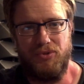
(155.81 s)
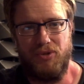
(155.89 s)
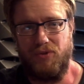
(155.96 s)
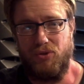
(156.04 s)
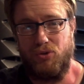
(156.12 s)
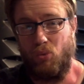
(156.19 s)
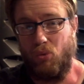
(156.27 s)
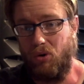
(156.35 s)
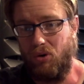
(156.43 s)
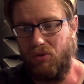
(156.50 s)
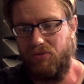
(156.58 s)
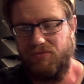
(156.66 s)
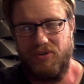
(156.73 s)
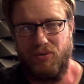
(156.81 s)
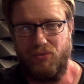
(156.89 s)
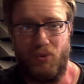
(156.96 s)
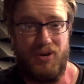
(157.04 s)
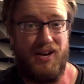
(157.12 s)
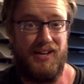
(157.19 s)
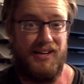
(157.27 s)
You have to swerve to
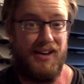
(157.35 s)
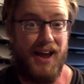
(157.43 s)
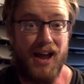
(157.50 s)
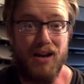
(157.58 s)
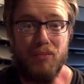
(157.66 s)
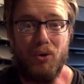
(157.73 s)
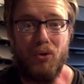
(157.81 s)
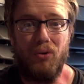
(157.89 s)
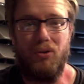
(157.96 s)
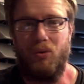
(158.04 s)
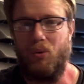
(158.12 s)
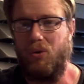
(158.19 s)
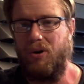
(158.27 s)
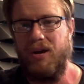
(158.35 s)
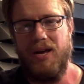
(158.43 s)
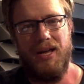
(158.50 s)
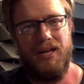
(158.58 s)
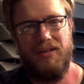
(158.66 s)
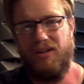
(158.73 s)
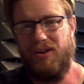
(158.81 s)
avoid hitting an animal, or,
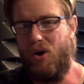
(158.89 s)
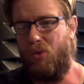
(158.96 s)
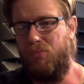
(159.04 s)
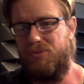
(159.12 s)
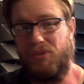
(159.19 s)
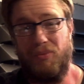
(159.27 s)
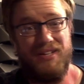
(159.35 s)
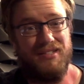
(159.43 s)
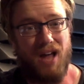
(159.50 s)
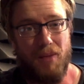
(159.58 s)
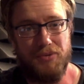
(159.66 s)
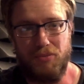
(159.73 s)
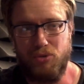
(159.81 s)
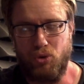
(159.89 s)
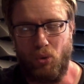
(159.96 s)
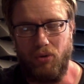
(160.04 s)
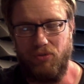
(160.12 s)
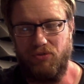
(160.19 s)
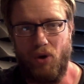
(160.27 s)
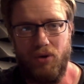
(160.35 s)
somebody stops up short
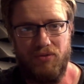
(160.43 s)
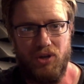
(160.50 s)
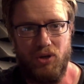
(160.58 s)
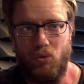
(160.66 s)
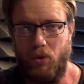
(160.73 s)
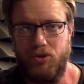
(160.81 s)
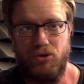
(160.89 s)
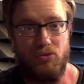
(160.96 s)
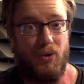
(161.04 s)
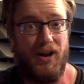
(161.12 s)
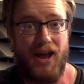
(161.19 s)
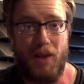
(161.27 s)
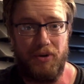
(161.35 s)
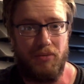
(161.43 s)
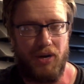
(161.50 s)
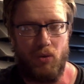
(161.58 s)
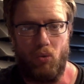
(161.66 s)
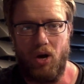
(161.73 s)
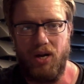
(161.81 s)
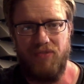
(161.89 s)
in front of you, which is what happened to my
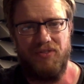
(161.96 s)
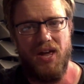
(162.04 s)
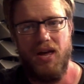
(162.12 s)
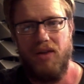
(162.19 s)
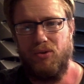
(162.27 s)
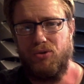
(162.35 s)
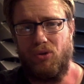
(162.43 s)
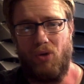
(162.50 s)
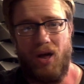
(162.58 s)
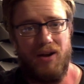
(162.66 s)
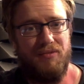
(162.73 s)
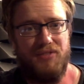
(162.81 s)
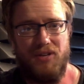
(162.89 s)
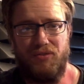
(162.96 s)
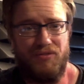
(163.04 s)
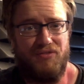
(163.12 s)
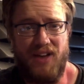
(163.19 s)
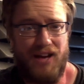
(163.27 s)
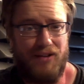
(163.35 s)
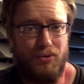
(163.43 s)
wife. There's a lot of different
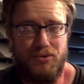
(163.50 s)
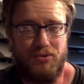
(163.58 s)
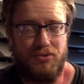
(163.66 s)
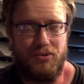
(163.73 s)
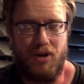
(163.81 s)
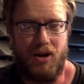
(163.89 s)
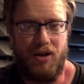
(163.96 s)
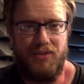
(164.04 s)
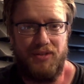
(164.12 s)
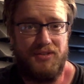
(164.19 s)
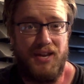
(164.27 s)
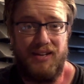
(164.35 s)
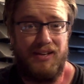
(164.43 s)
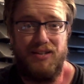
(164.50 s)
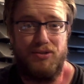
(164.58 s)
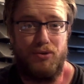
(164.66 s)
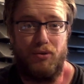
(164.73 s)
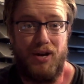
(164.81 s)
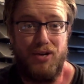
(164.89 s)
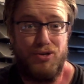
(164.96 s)
factors that take into
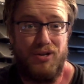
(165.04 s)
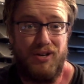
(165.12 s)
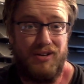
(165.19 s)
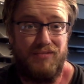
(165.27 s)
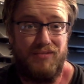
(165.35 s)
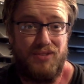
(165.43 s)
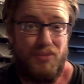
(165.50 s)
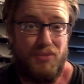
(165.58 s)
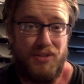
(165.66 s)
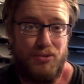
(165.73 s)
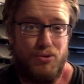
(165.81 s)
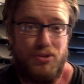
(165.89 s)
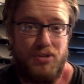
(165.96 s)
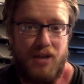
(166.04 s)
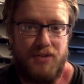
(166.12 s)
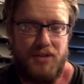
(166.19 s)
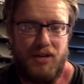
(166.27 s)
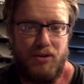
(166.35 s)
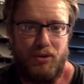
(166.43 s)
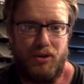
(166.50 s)
consideration, and some things are just
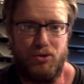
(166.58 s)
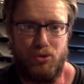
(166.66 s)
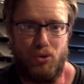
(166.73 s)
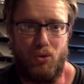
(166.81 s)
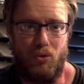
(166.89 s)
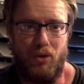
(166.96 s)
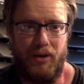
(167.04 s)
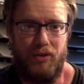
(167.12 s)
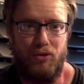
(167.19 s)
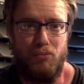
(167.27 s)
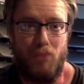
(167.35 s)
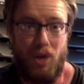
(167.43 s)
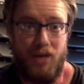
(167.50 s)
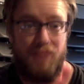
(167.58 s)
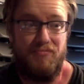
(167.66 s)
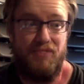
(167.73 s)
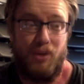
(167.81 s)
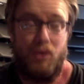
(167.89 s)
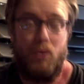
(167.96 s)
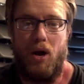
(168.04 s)
outside of your control, and you might
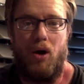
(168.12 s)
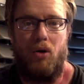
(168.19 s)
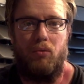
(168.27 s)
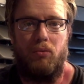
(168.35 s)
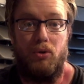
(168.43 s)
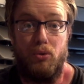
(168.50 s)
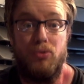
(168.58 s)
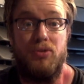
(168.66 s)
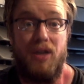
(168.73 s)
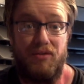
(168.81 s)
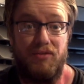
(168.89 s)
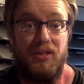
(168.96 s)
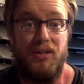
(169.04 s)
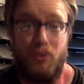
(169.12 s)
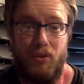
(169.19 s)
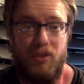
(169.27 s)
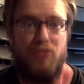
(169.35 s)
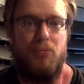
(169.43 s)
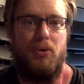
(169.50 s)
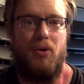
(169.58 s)
very well lose that vehicle that
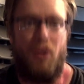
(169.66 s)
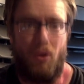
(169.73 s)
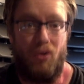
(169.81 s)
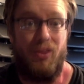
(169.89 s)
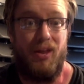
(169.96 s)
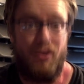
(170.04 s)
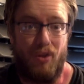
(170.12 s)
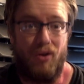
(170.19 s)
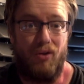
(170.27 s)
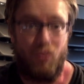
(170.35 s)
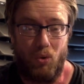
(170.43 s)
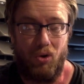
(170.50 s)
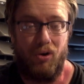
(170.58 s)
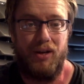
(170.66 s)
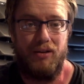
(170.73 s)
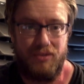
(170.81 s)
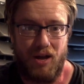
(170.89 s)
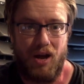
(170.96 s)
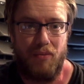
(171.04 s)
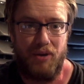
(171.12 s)
you put all that hard work and
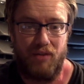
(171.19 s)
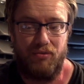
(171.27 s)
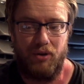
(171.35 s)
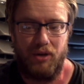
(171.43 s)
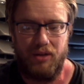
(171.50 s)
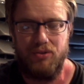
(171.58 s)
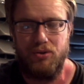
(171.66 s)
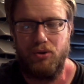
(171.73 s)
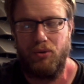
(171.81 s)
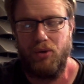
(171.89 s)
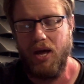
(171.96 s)
time and effort into.